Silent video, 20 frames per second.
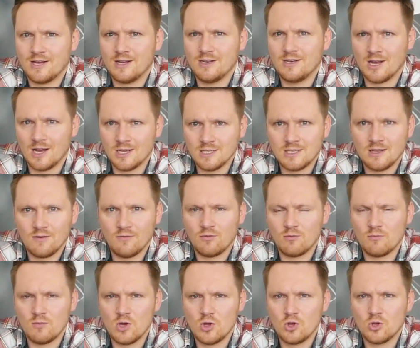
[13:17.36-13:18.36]
nice
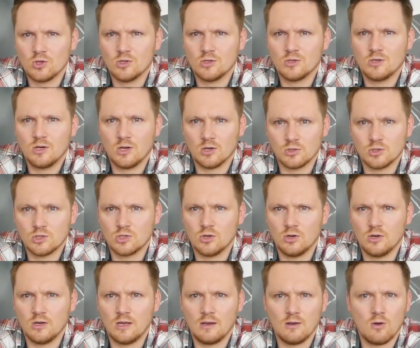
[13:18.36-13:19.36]
information
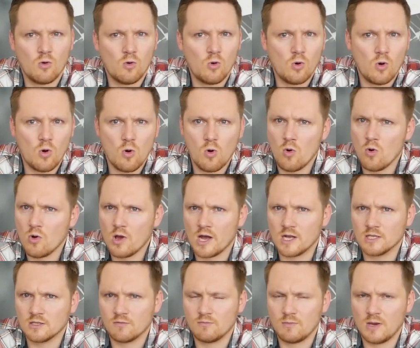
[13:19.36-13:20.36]
concerning all
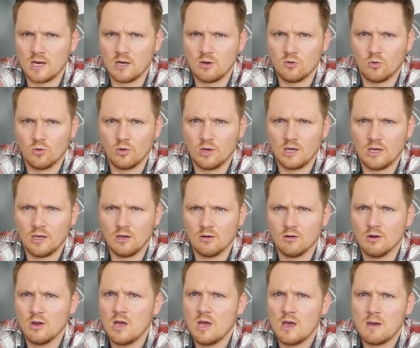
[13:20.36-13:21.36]
kinds of medical
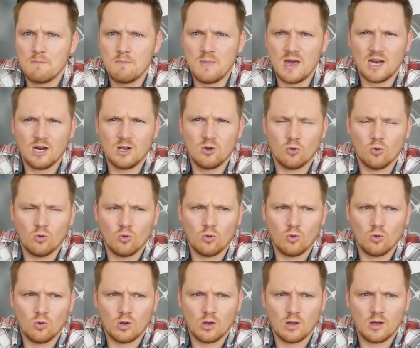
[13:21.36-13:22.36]
gear,
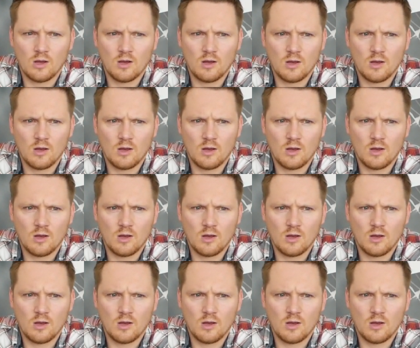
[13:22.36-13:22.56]
medical